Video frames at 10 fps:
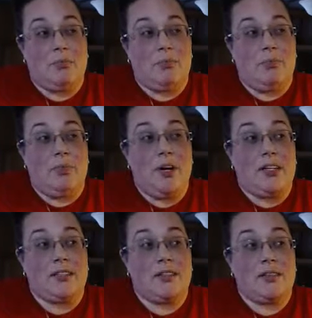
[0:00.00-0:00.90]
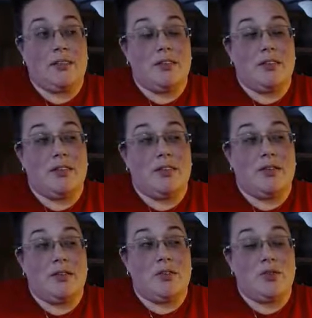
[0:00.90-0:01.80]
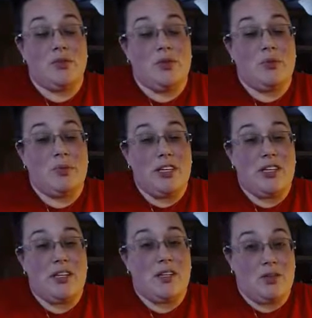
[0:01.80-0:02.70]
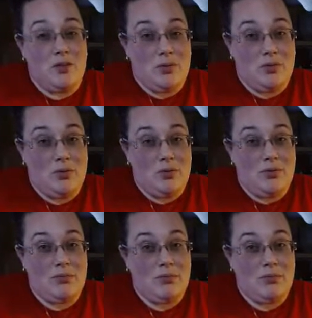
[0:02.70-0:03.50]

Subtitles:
But the sooner we can do